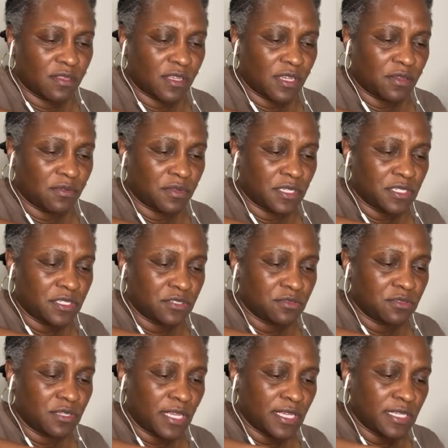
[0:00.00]
And in 2
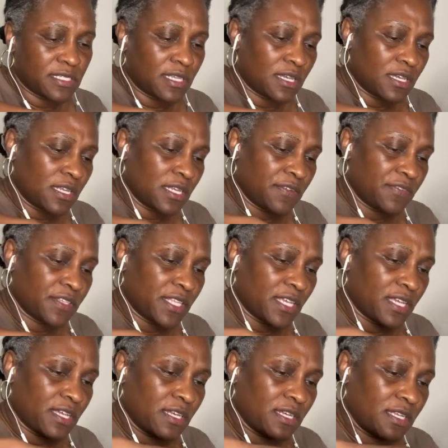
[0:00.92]
days I got everything
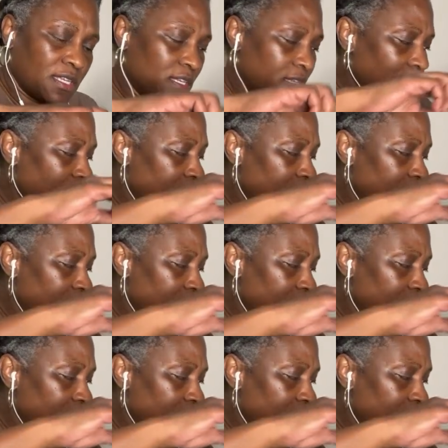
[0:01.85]
I need.